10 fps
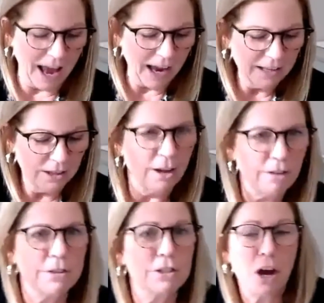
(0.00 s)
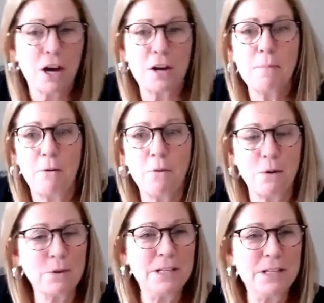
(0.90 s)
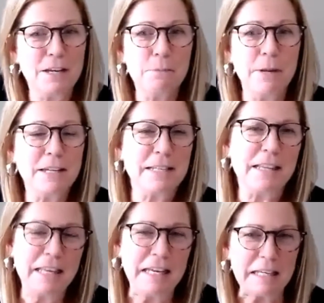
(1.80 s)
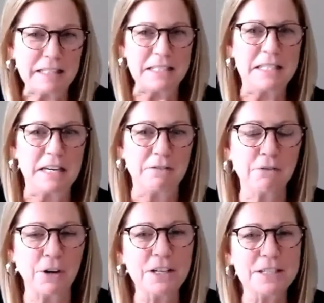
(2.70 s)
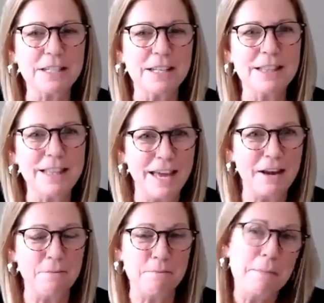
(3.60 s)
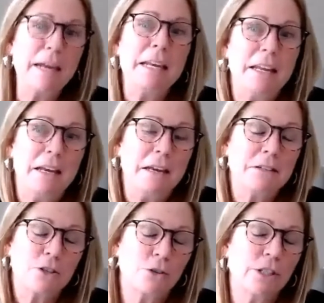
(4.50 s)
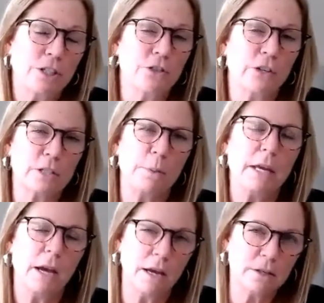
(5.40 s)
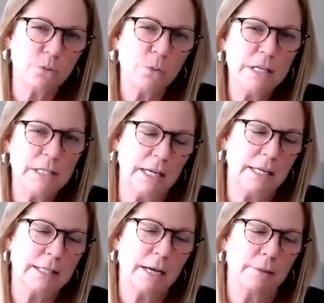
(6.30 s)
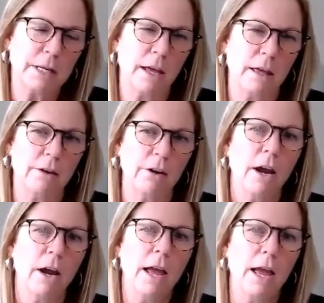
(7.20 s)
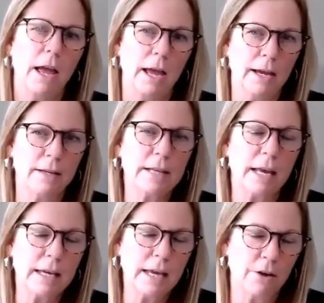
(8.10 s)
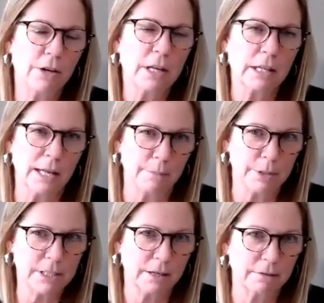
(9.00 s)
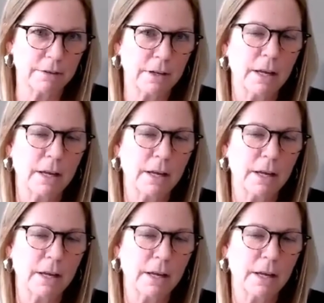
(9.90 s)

I love to talk about what we did because I think it's different than many school districts because we did come together as a county collaborative.